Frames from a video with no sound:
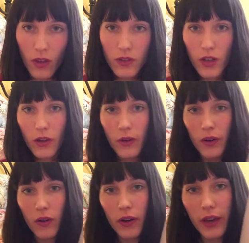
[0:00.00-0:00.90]
So
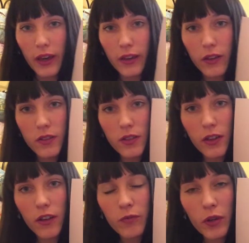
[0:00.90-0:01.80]
here you can
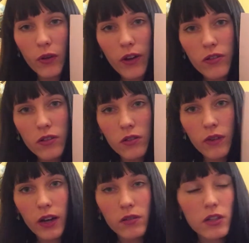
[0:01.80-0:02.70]
see I've put questions
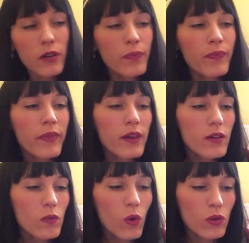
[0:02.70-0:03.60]
around.
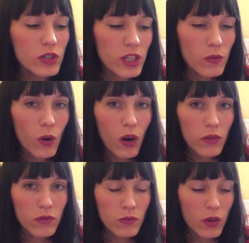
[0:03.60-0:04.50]
What do you
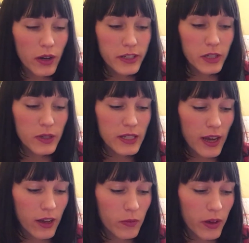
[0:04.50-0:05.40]
want? Why do you
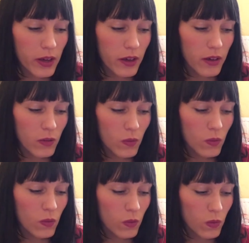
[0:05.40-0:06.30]
attack me?
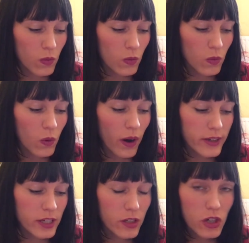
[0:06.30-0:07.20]
Why
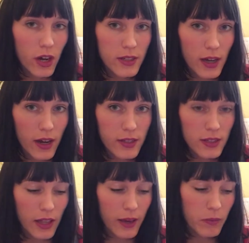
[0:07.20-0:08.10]
do you try to
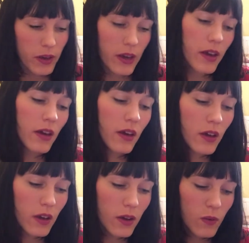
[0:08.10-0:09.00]
isolate me?
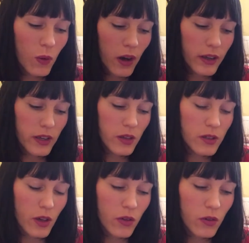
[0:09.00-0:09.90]
Why are you
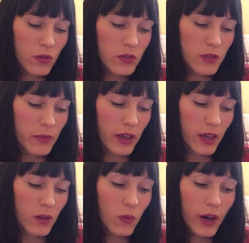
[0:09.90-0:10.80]
so cruel to
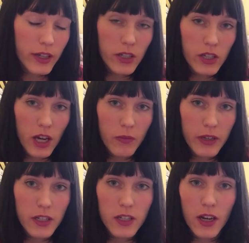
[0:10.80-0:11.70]
me? Why do you tell
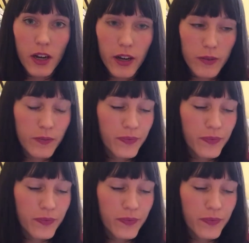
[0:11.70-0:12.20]
me to die?